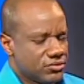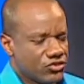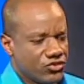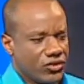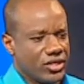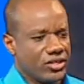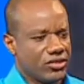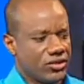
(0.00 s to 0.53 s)

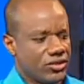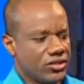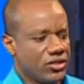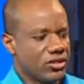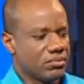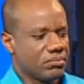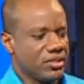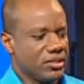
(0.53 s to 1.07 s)
trained our
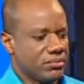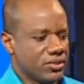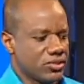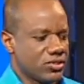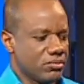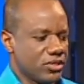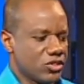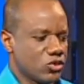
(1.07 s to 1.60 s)
young people
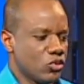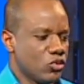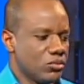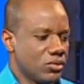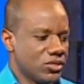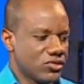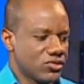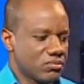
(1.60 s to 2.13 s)
to be too
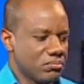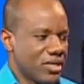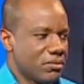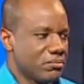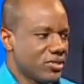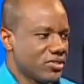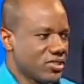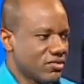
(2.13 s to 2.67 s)
much
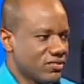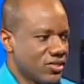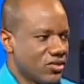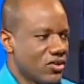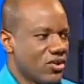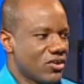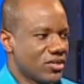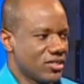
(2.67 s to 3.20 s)
members of an
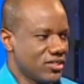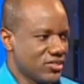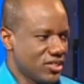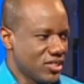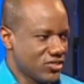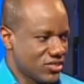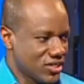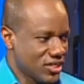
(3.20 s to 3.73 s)

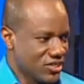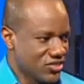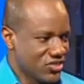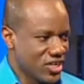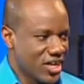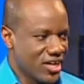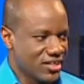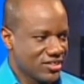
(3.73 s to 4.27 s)
organizational
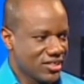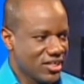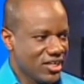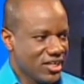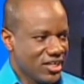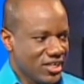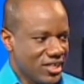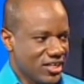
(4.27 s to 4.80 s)
chart
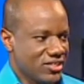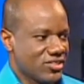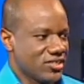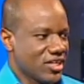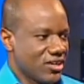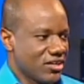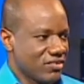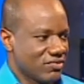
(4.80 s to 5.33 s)

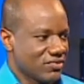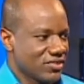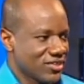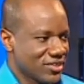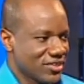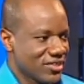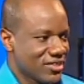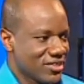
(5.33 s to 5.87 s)
instead of
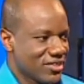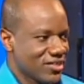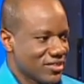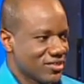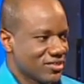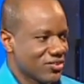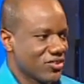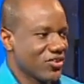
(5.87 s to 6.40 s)

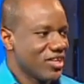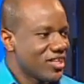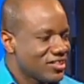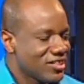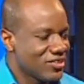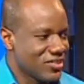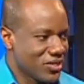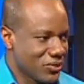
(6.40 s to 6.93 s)

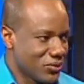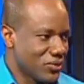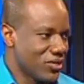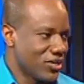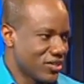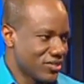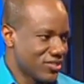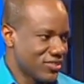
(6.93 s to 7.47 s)
creating their own
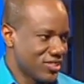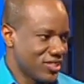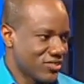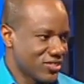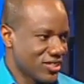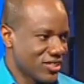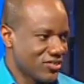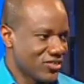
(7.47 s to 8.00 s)

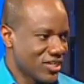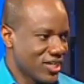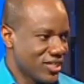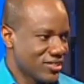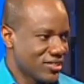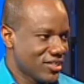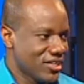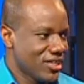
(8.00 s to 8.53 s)
organizational
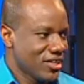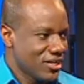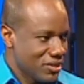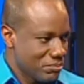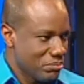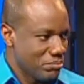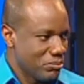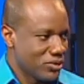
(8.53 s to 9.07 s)
chart,
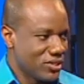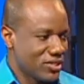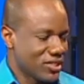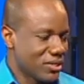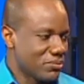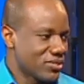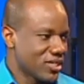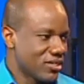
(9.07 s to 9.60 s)
putting
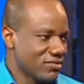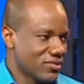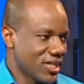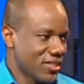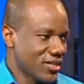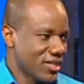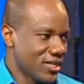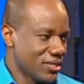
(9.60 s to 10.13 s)
themselves
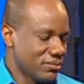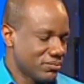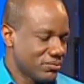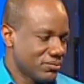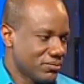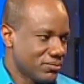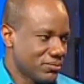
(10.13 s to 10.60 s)
at the helm?